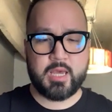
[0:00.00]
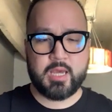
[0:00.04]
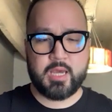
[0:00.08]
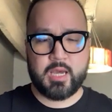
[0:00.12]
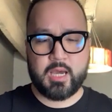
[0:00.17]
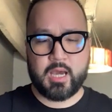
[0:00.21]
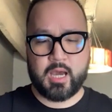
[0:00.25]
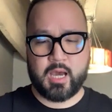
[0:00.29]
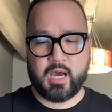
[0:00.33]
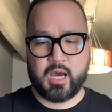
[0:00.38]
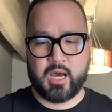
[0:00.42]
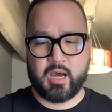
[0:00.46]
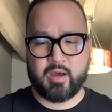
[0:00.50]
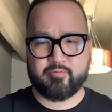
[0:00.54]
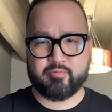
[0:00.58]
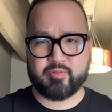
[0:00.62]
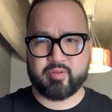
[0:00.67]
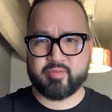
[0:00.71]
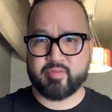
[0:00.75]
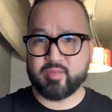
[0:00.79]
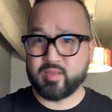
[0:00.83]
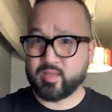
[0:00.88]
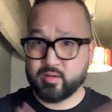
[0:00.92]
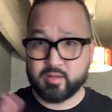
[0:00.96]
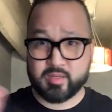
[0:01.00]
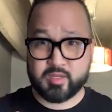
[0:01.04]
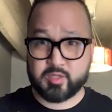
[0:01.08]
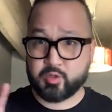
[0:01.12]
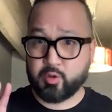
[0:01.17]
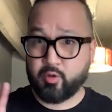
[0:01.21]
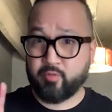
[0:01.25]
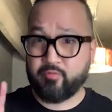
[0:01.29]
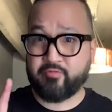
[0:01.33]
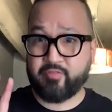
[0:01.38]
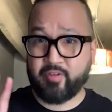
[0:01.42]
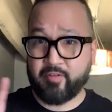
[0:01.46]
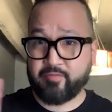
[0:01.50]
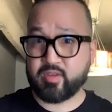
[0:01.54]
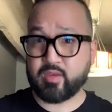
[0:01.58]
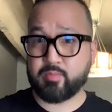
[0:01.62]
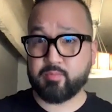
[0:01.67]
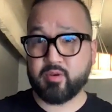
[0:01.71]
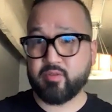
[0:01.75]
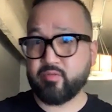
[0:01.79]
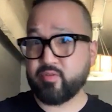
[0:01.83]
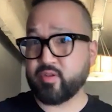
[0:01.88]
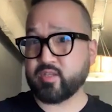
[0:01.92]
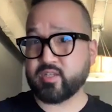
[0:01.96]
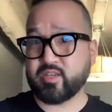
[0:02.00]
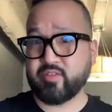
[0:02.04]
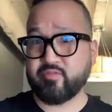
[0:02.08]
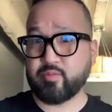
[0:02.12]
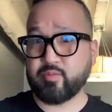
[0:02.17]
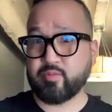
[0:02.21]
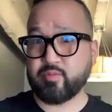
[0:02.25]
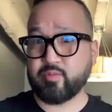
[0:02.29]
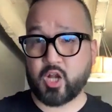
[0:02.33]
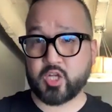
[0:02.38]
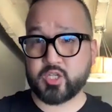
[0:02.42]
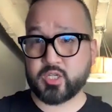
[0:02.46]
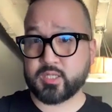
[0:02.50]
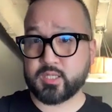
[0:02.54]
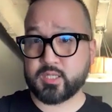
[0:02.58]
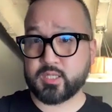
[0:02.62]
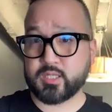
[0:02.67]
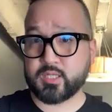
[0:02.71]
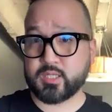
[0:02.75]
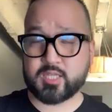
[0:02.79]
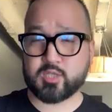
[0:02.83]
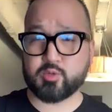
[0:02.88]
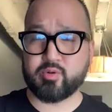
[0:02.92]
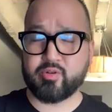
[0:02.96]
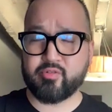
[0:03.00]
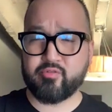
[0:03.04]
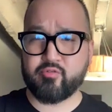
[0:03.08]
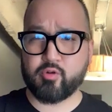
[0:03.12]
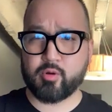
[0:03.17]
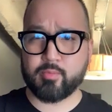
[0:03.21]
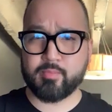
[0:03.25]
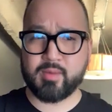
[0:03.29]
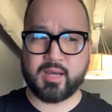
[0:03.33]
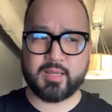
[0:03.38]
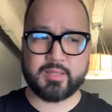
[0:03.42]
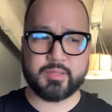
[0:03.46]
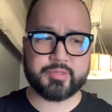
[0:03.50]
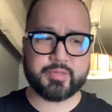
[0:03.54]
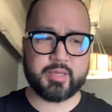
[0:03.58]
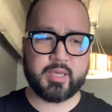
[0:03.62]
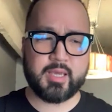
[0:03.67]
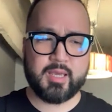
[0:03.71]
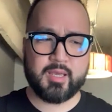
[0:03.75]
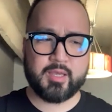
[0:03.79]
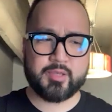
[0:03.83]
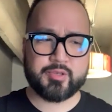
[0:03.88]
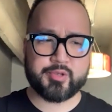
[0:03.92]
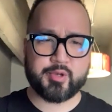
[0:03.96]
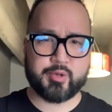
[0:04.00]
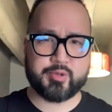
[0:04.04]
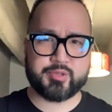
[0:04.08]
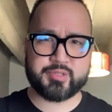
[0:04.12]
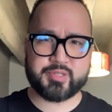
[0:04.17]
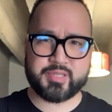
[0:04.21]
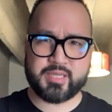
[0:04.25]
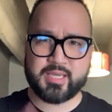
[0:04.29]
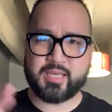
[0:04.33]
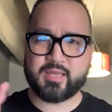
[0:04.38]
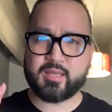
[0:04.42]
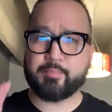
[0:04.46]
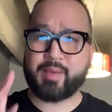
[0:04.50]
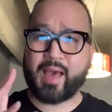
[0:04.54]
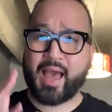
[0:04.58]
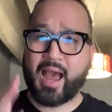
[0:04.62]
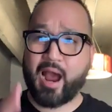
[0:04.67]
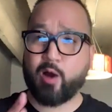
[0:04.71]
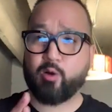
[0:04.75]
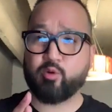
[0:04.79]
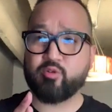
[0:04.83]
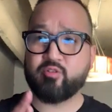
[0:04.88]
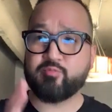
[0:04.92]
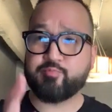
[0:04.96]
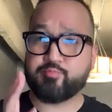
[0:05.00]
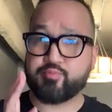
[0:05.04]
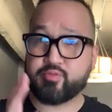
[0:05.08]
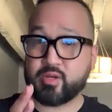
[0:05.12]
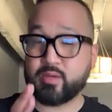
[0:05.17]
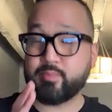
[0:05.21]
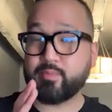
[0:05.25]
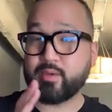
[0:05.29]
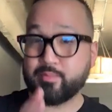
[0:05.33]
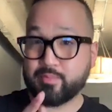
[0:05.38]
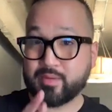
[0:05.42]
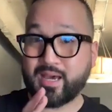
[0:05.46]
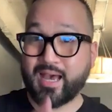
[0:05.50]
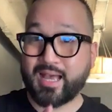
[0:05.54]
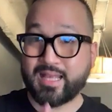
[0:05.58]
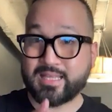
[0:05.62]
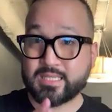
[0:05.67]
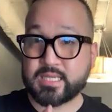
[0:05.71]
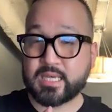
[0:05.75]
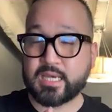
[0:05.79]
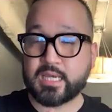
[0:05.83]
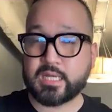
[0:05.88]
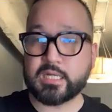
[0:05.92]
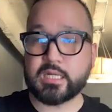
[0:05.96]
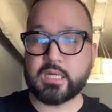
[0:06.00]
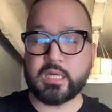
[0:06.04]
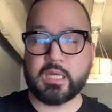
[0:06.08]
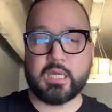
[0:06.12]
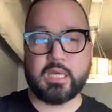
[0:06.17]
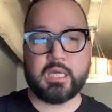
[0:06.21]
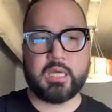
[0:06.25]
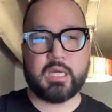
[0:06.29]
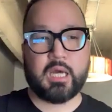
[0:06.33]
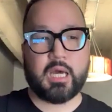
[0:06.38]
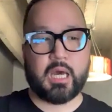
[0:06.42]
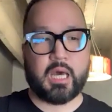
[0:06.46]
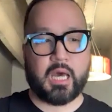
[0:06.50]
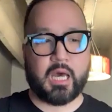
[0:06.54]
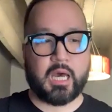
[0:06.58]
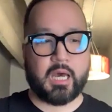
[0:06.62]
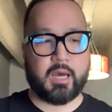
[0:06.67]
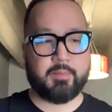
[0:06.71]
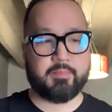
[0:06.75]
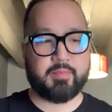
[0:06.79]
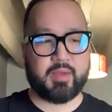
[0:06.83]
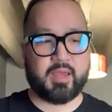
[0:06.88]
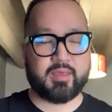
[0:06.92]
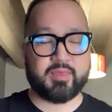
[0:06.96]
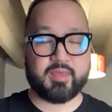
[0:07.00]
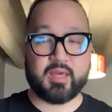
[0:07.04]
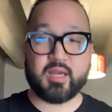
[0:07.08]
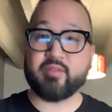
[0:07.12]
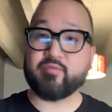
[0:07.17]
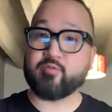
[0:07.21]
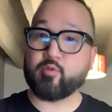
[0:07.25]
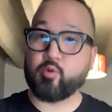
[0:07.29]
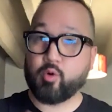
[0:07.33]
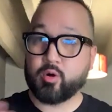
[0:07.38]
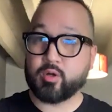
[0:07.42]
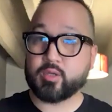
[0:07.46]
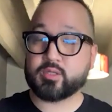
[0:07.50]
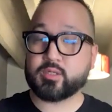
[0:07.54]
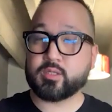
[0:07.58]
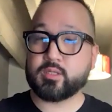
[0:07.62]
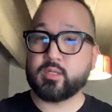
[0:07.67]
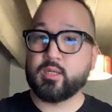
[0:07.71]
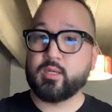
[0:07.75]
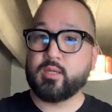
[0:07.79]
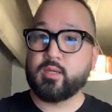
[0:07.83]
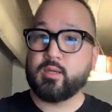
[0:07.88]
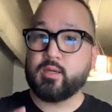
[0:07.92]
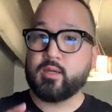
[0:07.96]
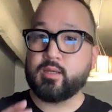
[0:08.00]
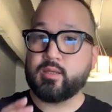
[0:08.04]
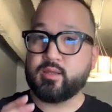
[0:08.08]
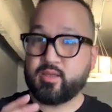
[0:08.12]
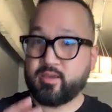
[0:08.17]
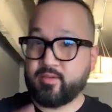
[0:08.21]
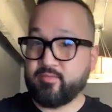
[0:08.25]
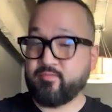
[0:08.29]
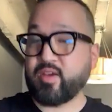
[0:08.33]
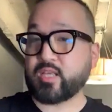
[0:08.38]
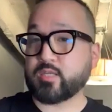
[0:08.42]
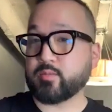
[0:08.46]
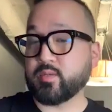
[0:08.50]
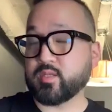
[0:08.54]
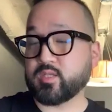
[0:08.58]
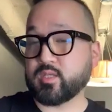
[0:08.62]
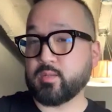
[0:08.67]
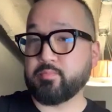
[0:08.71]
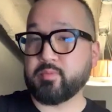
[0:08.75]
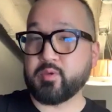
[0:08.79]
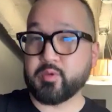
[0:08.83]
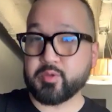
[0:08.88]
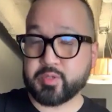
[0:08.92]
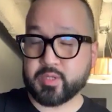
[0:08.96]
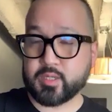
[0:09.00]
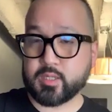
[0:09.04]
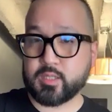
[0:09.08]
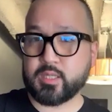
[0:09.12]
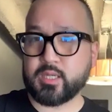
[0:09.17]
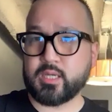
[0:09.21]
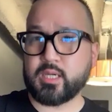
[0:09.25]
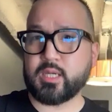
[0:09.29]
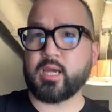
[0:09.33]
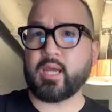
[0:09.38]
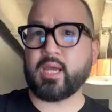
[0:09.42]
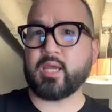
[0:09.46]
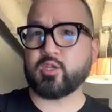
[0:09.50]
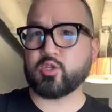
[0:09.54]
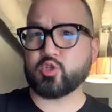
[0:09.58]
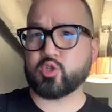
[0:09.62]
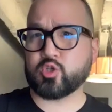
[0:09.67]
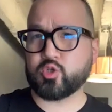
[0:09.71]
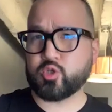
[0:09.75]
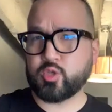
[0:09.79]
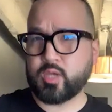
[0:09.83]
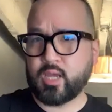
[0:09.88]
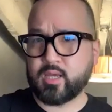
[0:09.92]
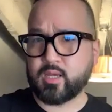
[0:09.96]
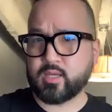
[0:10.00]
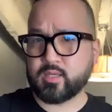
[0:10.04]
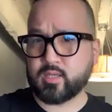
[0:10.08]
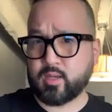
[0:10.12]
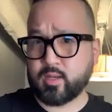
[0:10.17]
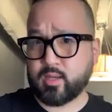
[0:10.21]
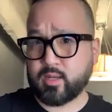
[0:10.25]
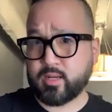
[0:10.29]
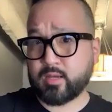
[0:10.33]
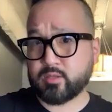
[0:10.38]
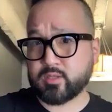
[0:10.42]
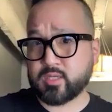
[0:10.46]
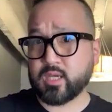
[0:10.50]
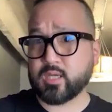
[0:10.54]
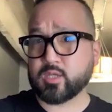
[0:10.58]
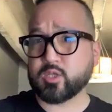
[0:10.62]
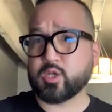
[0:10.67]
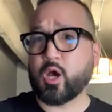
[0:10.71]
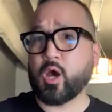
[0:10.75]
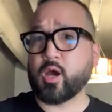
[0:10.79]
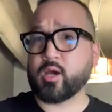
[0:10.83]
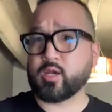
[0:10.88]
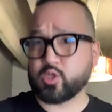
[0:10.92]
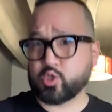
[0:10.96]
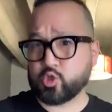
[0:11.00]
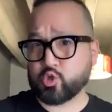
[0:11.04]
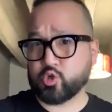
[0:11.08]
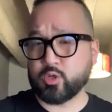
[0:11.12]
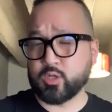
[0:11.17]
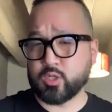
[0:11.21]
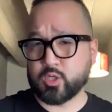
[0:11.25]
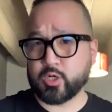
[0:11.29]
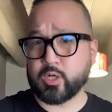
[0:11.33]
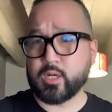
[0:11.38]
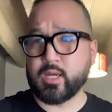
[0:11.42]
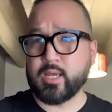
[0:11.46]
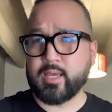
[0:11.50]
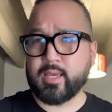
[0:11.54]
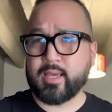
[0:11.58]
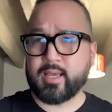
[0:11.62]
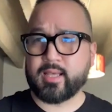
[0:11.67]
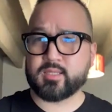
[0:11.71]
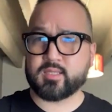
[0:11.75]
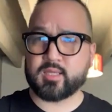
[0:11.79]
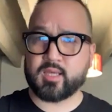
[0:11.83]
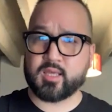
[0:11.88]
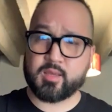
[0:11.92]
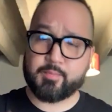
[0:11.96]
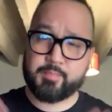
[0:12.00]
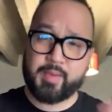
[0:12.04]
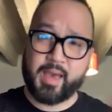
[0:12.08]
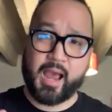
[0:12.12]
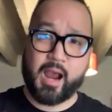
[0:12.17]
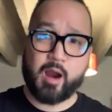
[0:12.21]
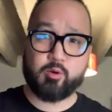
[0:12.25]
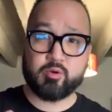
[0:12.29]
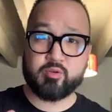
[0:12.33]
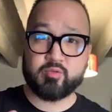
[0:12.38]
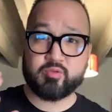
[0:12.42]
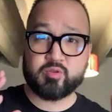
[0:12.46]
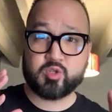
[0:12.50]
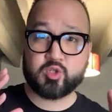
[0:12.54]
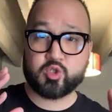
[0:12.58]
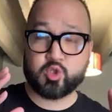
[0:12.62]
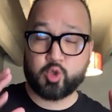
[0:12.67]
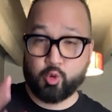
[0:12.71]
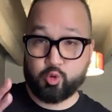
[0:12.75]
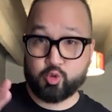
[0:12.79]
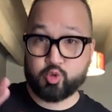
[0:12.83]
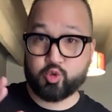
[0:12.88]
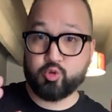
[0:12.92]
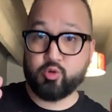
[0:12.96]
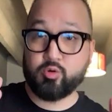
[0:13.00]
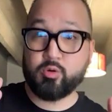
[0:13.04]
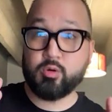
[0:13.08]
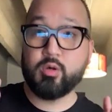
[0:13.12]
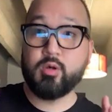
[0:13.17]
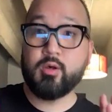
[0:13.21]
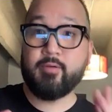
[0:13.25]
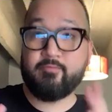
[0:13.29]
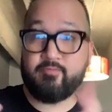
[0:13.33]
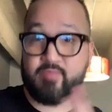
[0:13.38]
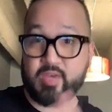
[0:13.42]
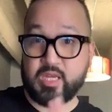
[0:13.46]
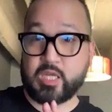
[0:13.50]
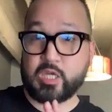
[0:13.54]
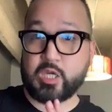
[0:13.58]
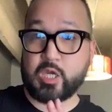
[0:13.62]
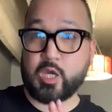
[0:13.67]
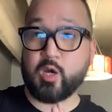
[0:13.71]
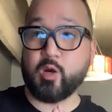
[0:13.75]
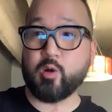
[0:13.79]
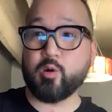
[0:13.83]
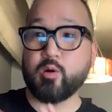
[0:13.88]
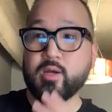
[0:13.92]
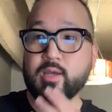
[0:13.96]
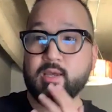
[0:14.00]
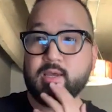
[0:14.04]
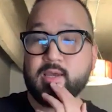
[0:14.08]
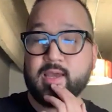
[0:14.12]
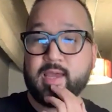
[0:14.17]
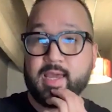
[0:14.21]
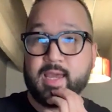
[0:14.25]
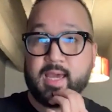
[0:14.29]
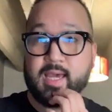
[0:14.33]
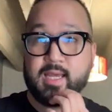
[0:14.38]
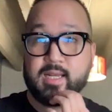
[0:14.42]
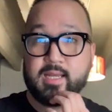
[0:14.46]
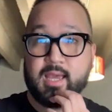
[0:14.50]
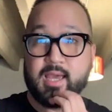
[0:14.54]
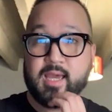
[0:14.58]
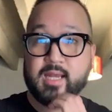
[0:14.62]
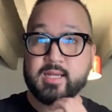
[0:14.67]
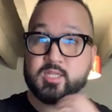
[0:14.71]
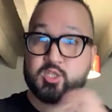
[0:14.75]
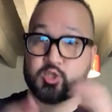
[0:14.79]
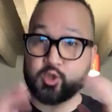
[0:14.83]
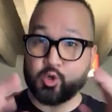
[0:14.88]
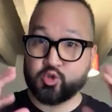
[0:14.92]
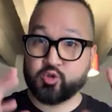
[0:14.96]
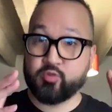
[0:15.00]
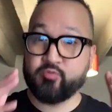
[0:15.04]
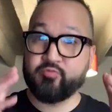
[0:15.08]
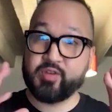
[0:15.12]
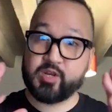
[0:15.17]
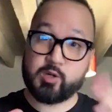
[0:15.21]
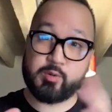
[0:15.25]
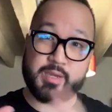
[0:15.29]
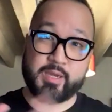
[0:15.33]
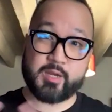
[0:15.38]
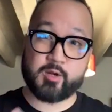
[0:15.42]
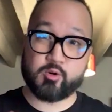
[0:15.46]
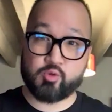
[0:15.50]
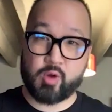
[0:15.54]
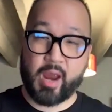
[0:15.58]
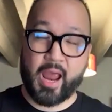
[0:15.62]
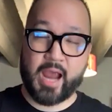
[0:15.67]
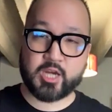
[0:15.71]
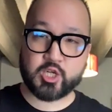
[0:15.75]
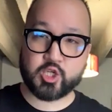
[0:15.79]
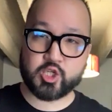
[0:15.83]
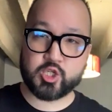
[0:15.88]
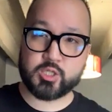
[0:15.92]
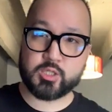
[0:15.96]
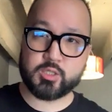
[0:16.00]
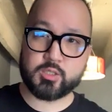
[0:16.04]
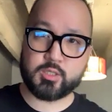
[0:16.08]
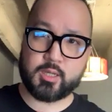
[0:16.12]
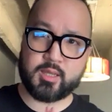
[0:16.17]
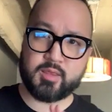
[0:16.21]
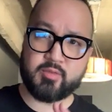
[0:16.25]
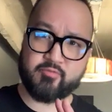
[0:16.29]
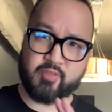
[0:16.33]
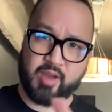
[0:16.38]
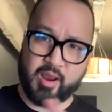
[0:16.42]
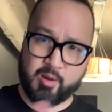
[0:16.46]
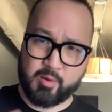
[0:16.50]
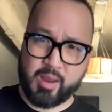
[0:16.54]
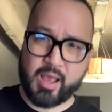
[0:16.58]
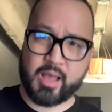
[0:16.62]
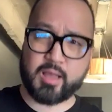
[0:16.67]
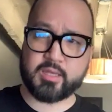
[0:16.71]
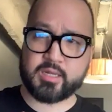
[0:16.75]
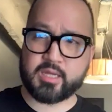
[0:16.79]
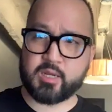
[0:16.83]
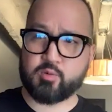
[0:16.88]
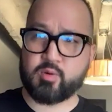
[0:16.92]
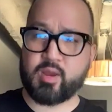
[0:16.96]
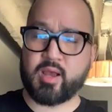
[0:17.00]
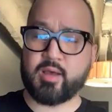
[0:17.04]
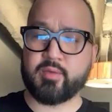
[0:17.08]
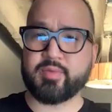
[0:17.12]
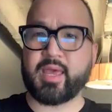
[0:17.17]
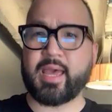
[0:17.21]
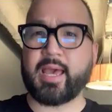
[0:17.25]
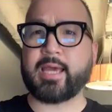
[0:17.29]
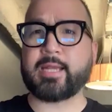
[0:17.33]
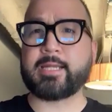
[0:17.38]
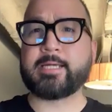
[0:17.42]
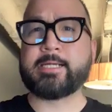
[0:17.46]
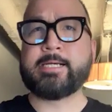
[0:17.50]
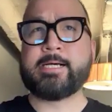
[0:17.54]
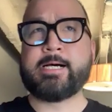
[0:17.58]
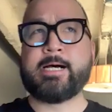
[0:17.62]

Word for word: Uh, we literally sold fifty movie and T V projects in the last twenty-four months. So seeing the power of premium content. Um, and then, of course, the investments in Musical.ly and, and, and now TikTok and Triller, and seeing the power of social video and, and social video interaction and the virality around that.